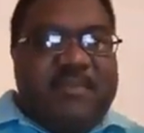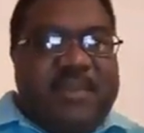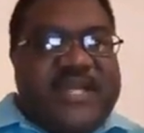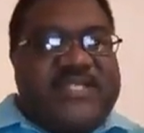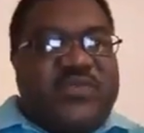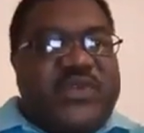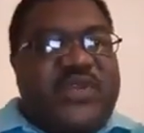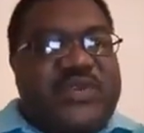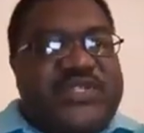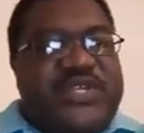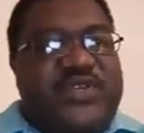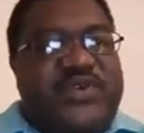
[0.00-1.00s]
Must we
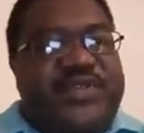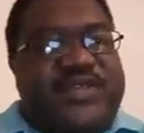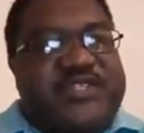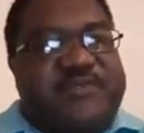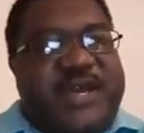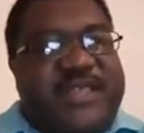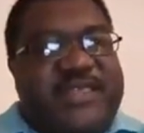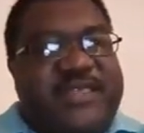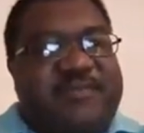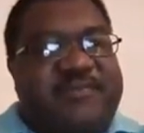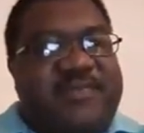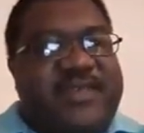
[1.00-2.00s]
continue on this path?
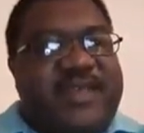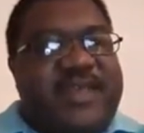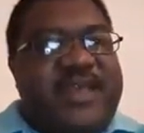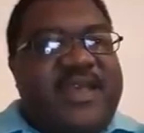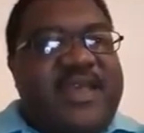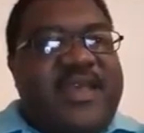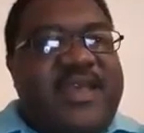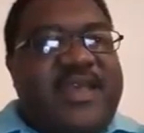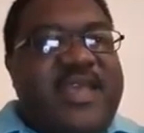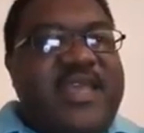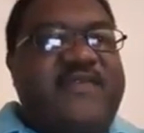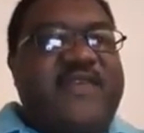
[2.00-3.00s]

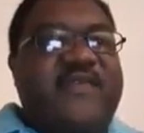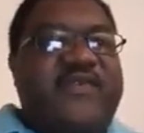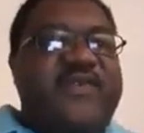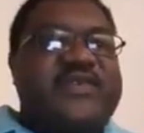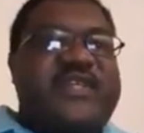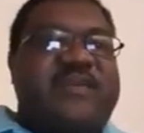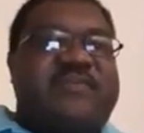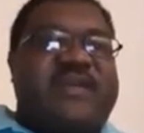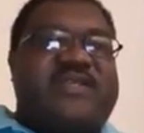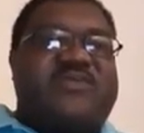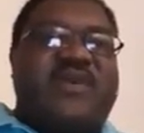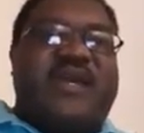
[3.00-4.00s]
If a few
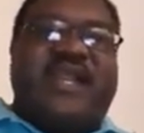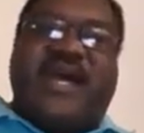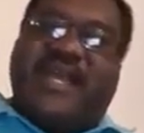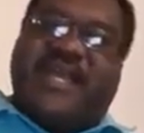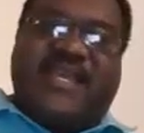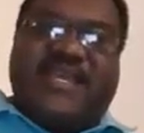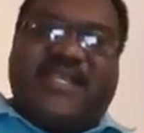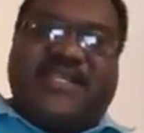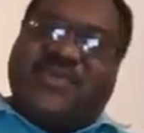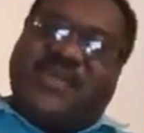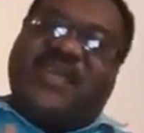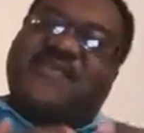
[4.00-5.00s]
Zambians were lucky
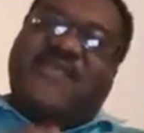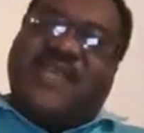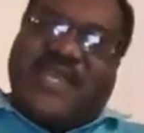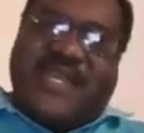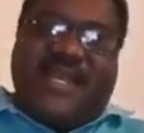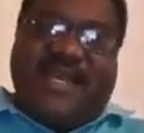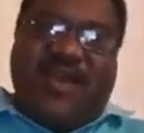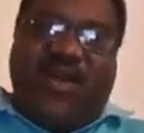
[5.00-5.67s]
to even